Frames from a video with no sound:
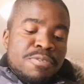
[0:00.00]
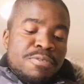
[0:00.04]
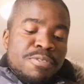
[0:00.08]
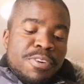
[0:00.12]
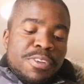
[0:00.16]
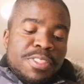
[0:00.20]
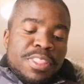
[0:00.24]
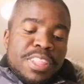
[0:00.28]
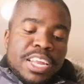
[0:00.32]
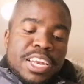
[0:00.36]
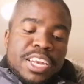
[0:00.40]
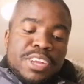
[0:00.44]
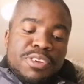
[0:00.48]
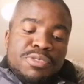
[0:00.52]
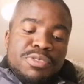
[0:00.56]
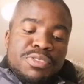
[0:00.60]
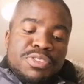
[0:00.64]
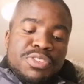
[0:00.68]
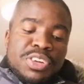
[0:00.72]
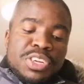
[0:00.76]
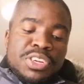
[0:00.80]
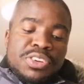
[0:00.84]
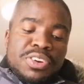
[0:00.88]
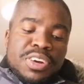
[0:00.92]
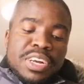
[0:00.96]
for the
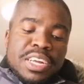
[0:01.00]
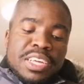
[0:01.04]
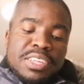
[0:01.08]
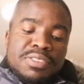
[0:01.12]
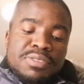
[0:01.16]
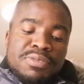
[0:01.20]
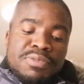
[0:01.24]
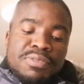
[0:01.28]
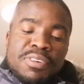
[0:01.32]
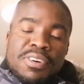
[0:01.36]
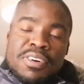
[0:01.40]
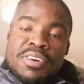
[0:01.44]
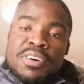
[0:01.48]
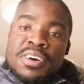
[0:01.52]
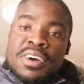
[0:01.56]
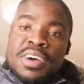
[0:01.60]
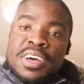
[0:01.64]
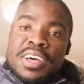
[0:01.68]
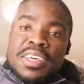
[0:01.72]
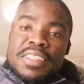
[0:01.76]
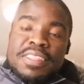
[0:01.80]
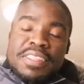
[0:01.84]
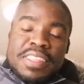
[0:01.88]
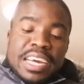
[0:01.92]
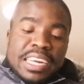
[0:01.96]
nutrition is 4,
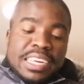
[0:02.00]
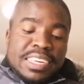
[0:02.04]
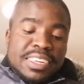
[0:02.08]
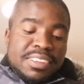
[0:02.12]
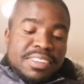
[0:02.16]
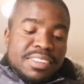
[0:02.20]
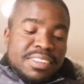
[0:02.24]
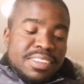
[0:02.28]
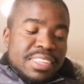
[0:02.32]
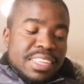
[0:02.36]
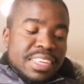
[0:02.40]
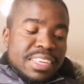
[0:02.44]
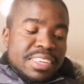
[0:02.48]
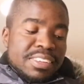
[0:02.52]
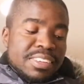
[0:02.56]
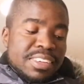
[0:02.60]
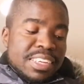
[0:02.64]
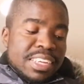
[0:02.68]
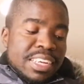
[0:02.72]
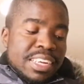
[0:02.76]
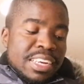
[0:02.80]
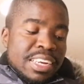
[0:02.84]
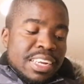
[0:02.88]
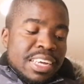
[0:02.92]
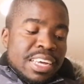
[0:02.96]
that is
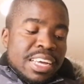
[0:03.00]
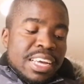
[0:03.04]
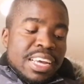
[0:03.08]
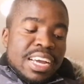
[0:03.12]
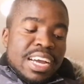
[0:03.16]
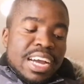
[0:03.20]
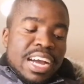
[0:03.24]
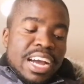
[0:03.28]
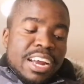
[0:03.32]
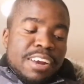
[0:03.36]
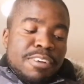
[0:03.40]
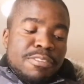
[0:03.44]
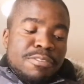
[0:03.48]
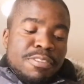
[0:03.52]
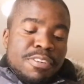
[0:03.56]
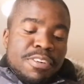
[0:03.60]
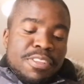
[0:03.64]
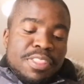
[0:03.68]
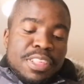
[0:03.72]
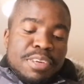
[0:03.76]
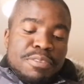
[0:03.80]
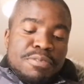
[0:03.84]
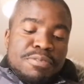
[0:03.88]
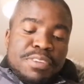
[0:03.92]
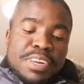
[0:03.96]
16, and for
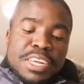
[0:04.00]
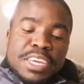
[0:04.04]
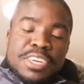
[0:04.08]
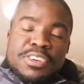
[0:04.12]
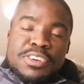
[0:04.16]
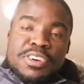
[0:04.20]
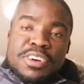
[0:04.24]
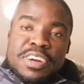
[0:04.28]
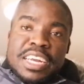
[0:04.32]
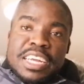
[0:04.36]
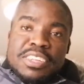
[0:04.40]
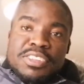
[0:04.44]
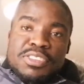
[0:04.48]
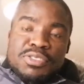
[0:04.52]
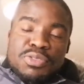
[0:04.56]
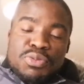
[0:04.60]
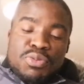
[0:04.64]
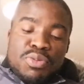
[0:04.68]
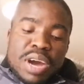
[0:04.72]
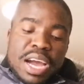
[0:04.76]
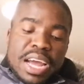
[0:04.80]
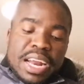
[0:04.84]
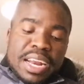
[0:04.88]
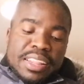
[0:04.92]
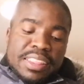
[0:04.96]
the friction is
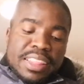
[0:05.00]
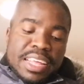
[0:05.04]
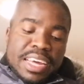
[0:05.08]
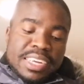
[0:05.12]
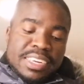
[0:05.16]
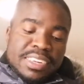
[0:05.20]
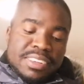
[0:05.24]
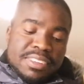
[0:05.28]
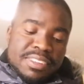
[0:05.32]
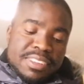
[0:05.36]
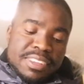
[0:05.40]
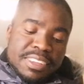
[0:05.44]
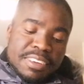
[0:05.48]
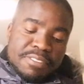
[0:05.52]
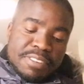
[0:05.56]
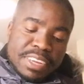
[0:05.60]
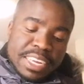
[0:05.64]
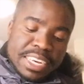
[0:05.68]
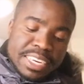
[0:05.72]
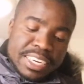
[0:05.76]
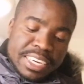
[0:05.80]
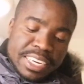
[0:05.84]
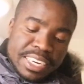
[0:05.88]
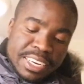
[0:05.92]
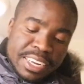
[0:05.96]
1, that is
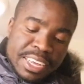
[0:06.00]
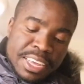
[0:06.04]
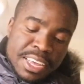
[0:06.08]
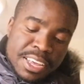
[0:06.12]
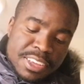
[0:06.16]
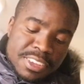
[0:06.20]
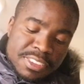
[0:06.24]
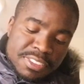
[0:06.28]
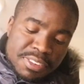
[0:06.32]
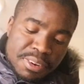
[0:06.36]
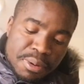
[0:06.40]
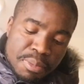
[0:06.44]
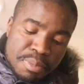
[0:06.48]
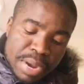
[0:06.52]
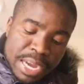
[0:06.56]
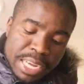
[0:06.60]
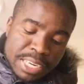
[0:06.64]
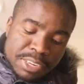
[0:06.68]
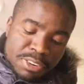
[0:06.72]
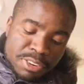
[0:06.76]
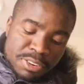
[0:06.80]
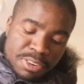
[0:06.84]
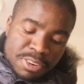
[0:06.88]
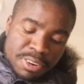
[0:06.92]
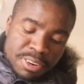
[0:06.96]
17. So my
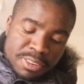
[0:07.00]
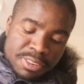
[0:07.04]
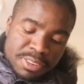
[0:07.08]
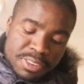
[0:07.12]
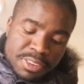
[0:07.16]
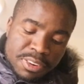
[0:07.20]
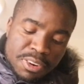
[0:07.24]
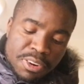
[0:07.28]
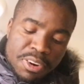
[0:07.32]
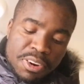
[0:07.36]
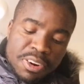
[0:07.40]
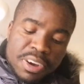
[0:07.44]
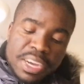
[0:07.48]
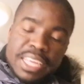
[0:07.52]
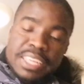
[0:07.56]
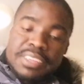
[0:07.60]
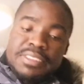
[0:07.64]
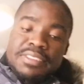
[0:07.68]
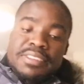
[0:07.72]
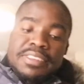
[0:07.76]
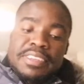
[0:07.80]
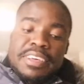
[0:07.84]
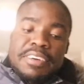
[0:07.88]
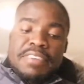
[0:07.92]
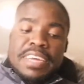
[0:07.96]
total score
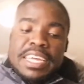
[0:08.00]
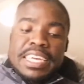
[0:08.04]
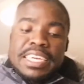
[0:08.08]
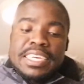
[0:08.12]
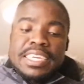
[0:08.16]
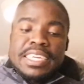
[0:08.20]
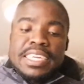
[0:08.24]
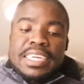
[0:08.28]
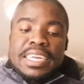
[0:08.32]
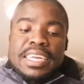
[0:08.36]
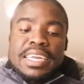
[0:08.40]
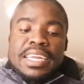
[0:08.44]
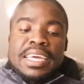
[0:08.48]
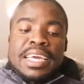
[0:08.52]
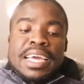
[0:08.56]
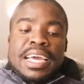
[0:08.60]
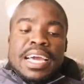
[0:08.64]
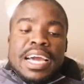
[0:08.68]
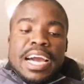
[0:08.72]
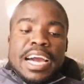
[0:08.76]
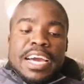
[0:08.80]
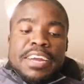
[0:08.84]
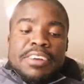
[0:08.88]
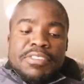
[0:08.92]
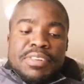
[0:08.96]
is 17,
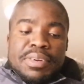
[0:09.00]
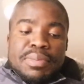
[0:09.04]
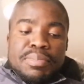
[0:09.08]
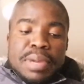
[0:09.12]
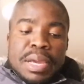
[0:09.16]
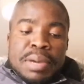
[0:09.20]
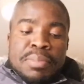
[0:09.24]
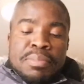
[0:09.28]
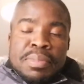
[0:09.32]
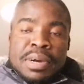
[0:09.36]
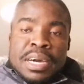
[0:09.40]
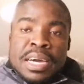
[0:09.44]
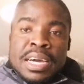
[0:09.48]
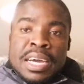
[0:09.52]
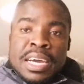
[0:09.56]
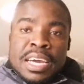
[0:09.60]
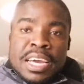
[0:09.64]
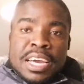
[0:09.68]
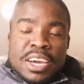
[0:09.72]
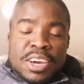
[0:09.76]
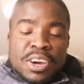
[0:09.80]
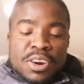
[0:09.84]
and remember,